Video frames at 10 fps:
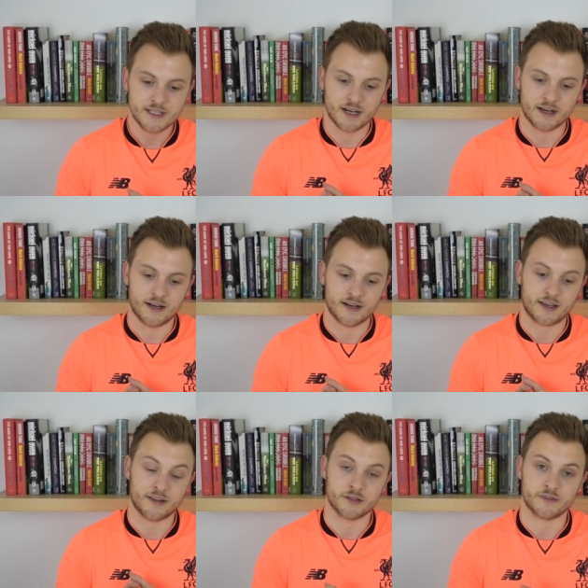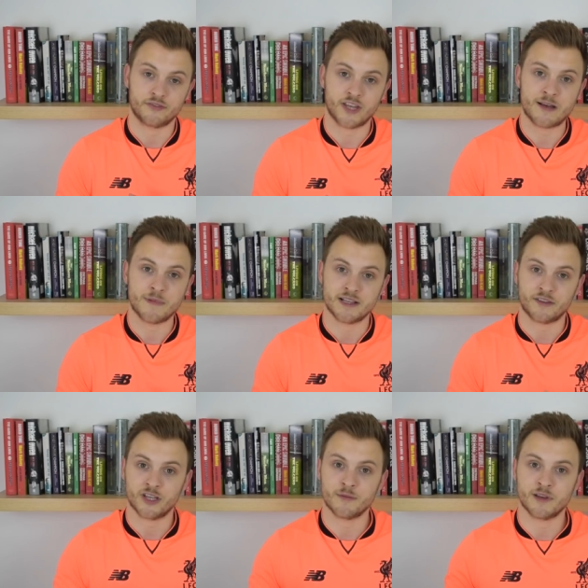uh, can do the same, and
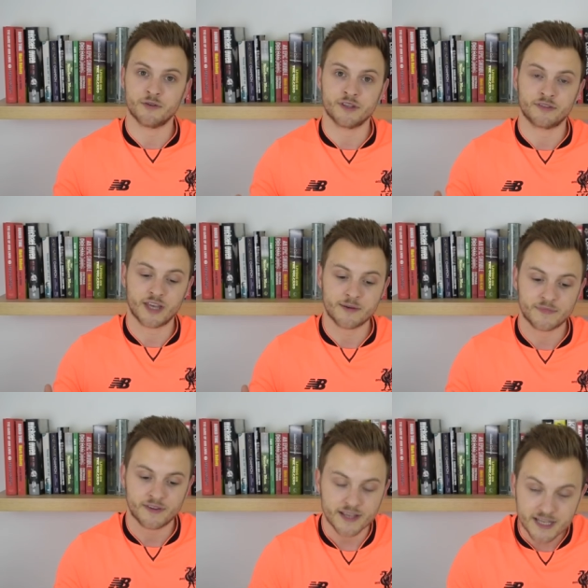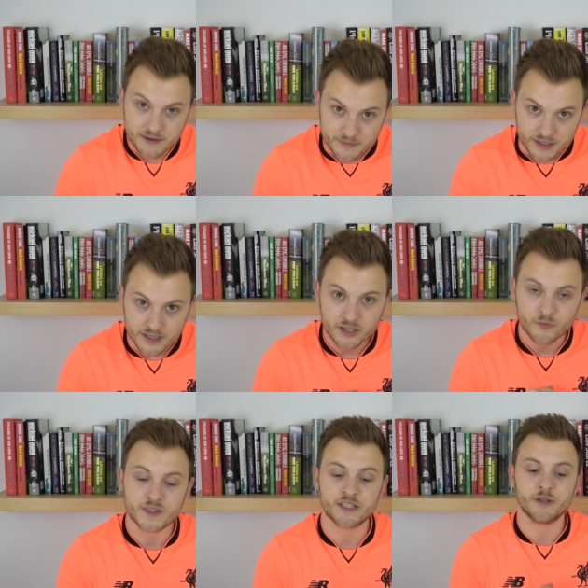let's hope they're on the same team
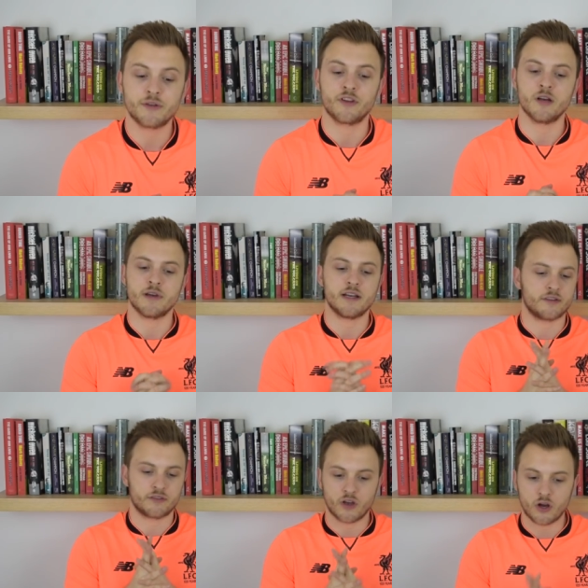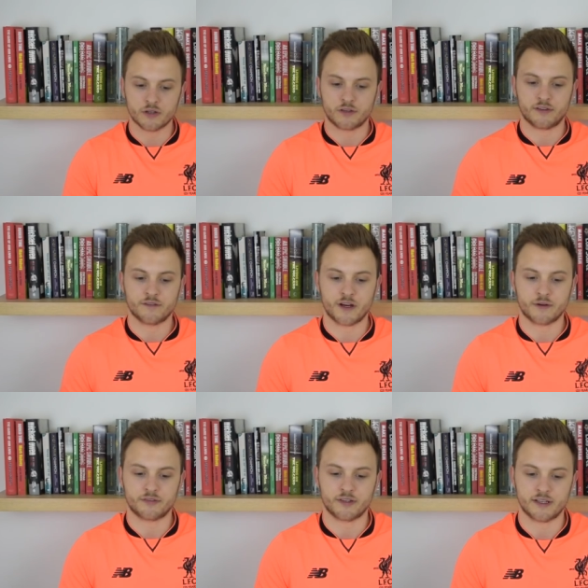when they do so. But it's honestly
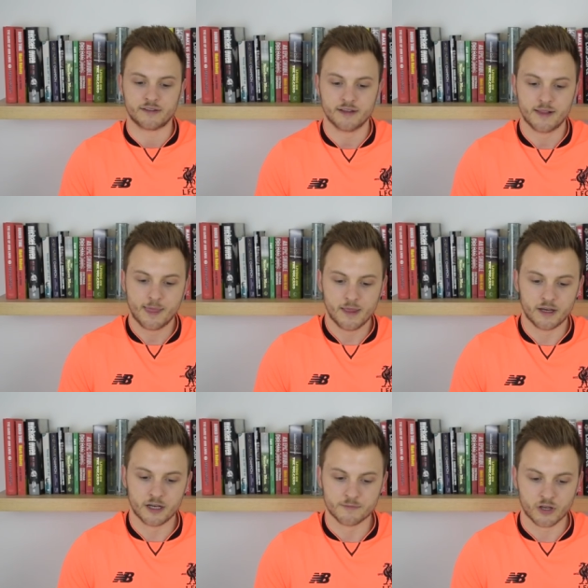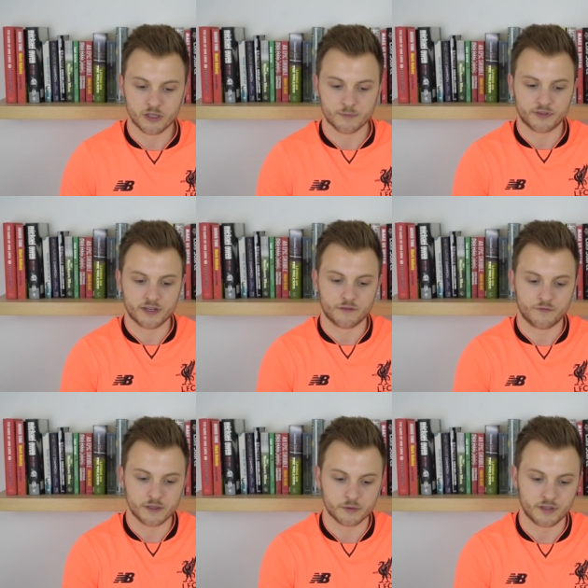very sad. Um, Klopp said it
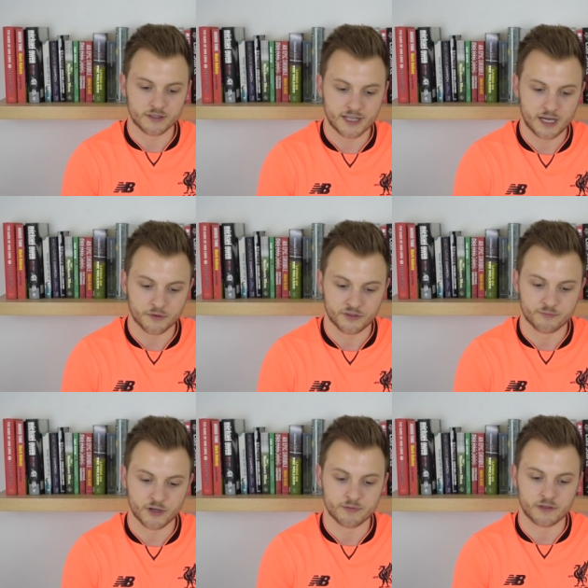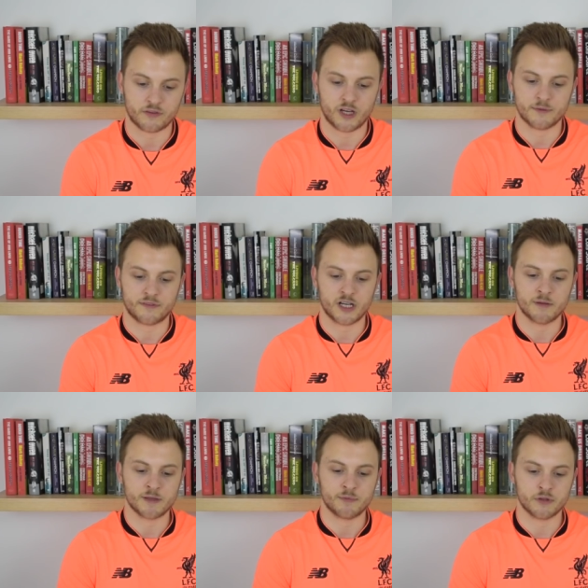feels like now is an appropriate time to
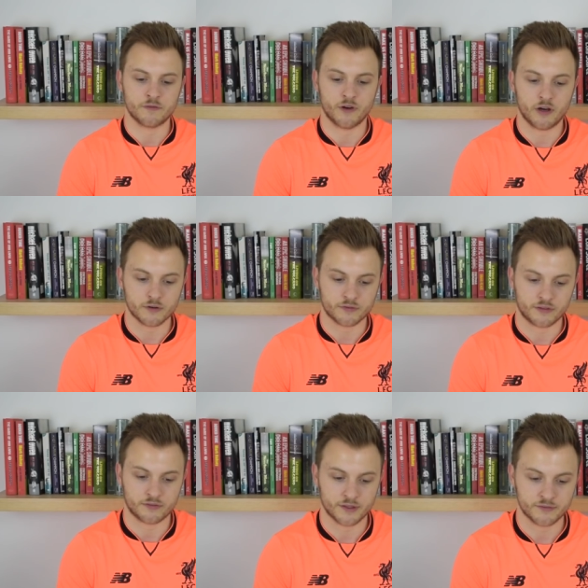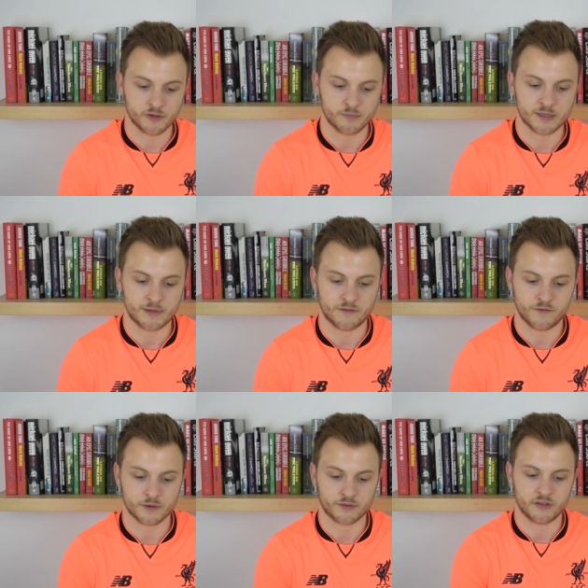tell people that for Ox this season will be about
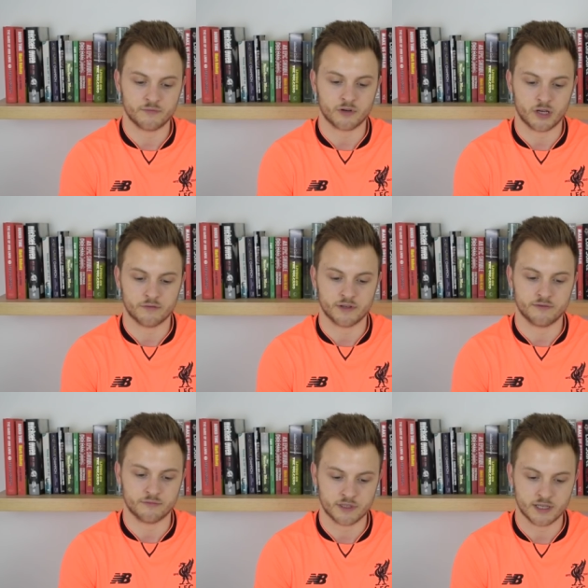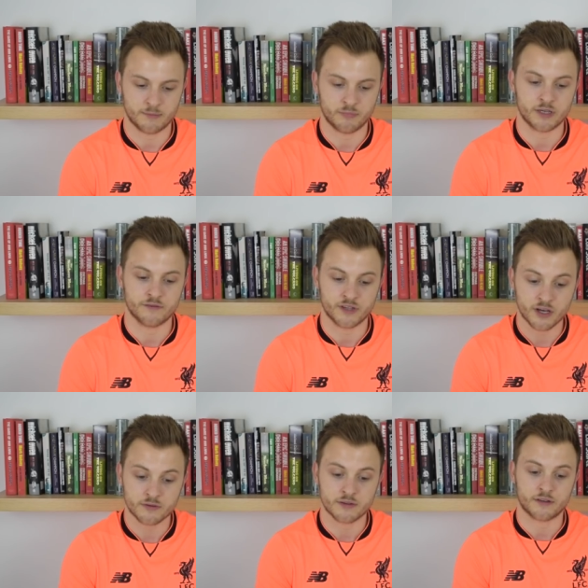focusing on recovery and rehab. We have
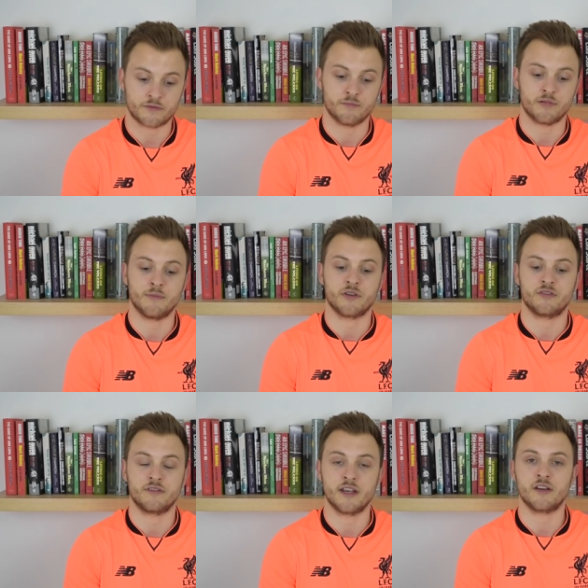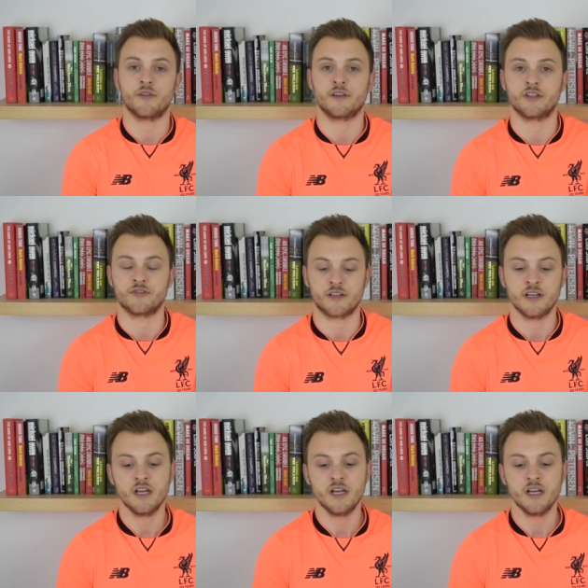known this from pretty much the day he got the injury,